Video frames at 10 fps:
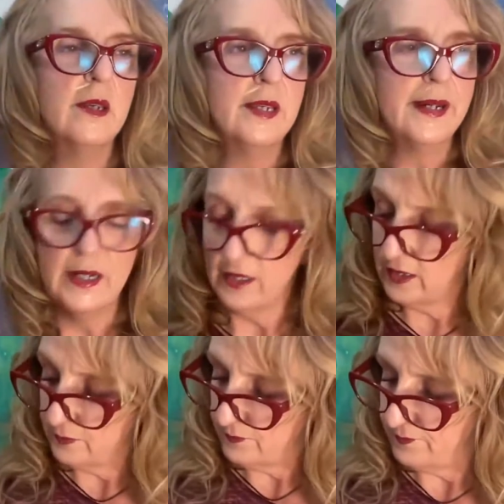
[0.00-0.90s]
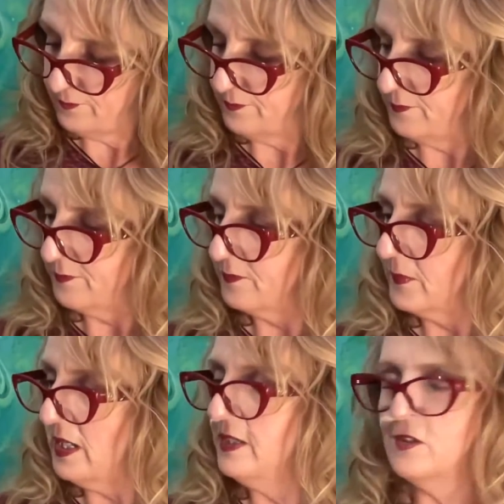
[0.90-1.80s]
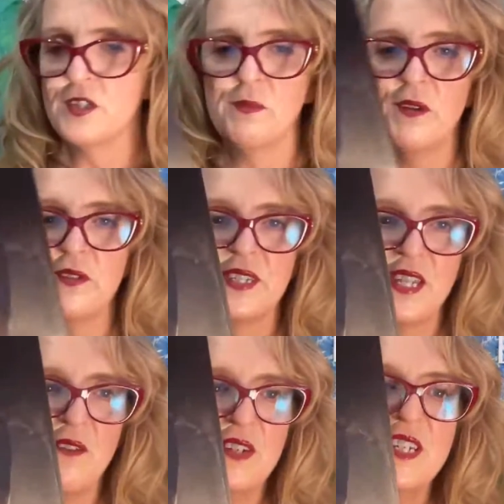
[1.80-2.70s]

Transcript: I think there's about 7